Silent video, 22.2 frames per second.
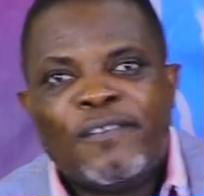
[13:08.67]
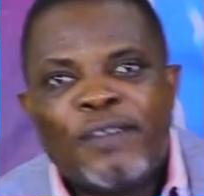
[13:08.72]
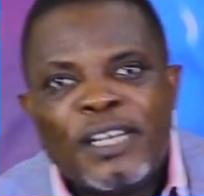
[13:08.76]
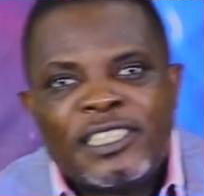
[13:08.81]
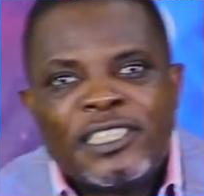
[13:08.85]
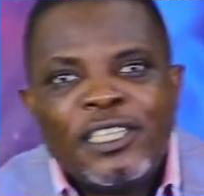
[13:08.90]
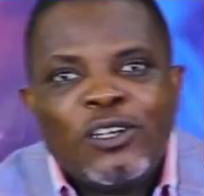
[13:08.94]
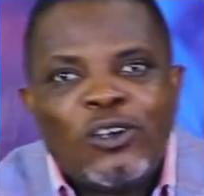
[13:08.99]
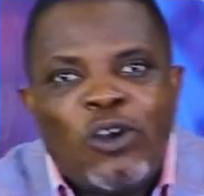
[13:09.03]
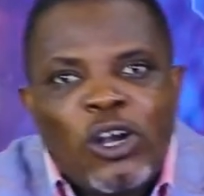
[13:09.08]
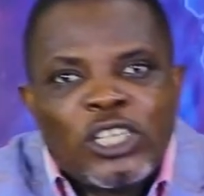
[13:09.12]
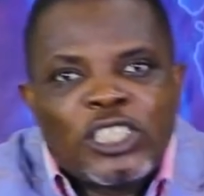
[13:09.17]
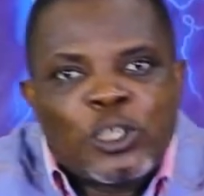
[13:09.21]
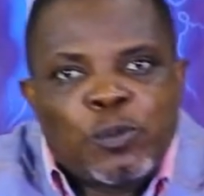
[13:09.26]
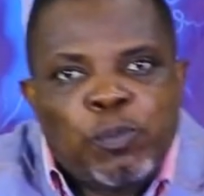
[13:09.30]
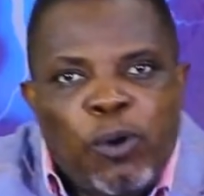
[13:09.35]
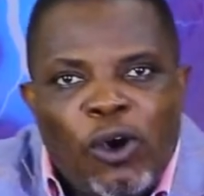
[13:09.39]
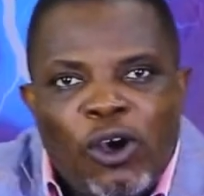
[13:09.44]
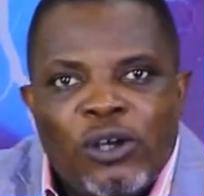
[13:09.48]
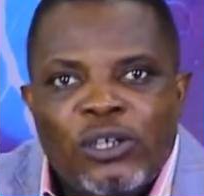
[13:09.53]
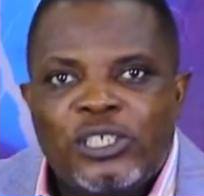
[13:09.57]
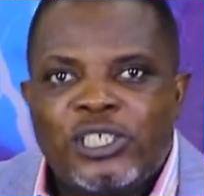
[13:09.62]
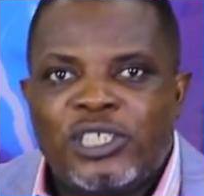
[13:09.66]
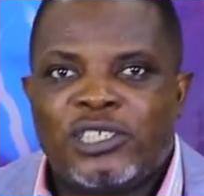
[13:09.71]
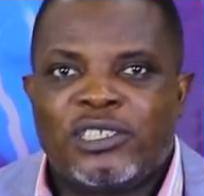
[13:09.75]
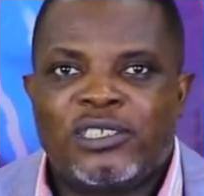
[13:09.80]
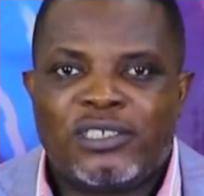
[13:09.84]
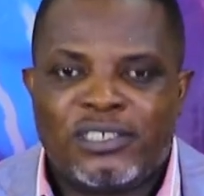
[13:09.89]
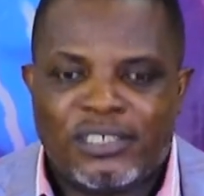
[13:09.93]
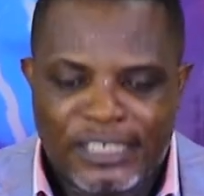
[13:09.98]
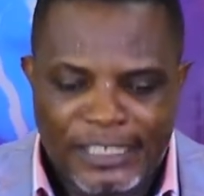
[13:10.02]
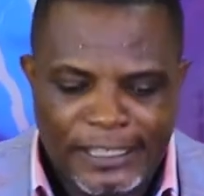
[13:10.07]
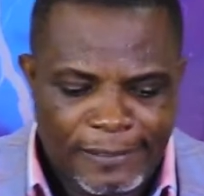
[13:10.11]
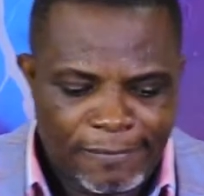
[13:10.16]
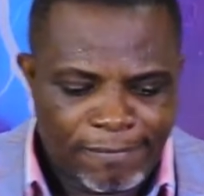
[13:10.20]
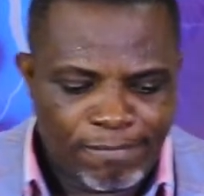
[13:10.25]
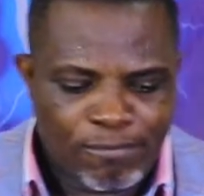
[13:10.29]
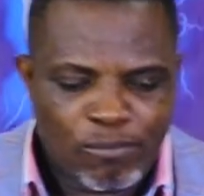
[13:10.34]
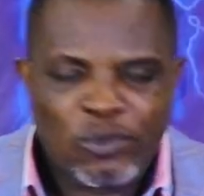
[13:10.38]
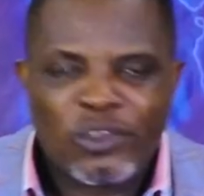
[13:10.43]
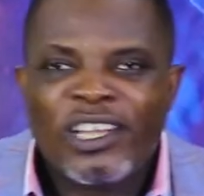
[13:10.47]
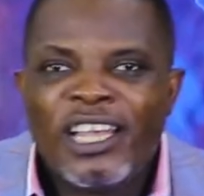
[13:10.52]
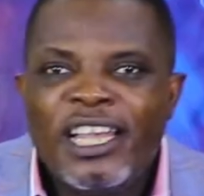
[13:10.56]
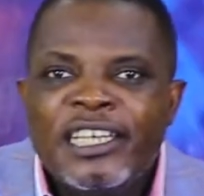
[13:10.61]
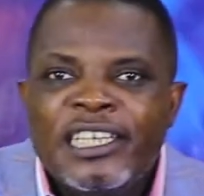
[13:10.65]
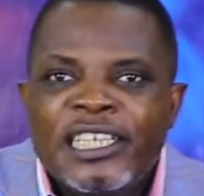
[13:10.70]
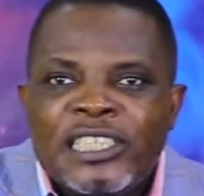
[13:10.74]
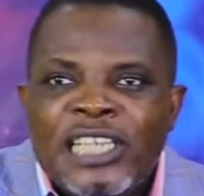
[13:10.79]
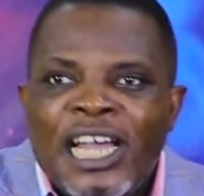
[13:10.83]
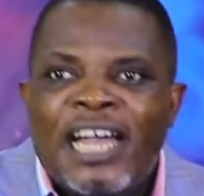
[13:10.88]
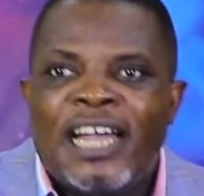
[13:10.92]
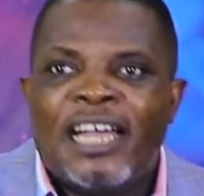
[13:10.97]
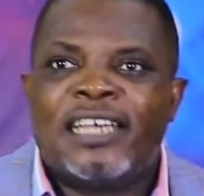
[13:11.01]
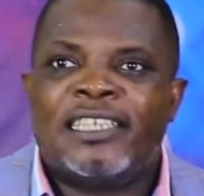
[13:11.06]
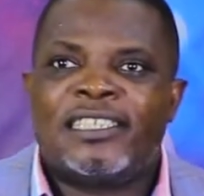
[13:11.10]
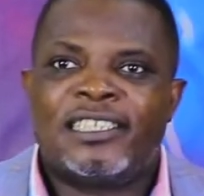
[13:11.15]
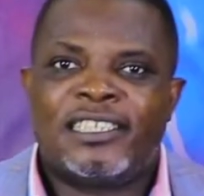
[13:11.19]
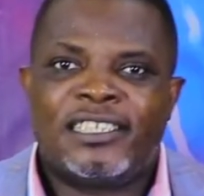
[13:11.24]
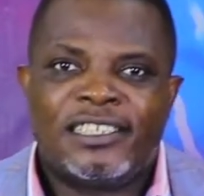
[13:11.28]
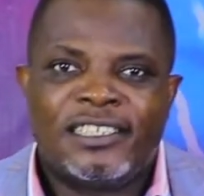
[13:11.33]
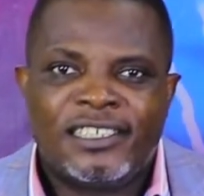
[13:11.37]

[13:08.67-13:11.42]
vessel got spoiled in his hand.